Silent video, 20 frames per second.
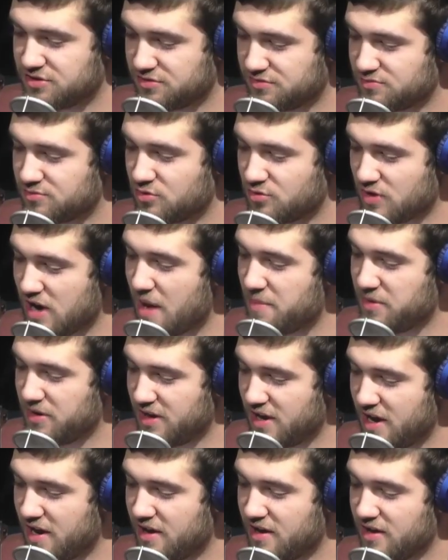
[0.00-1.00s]
crappy
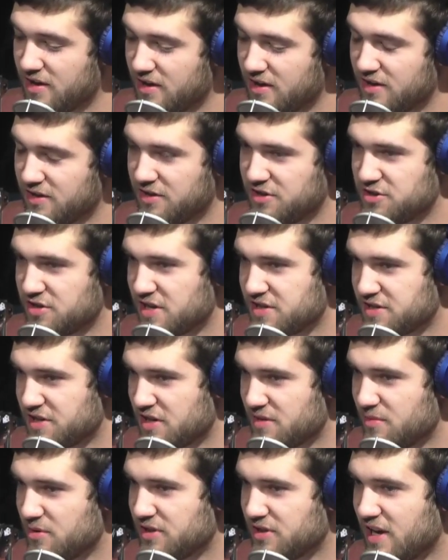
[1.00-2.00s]
day. Did you guys hear
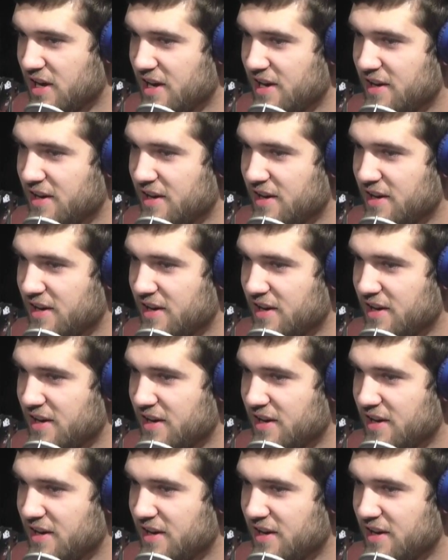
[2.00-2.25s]
about that?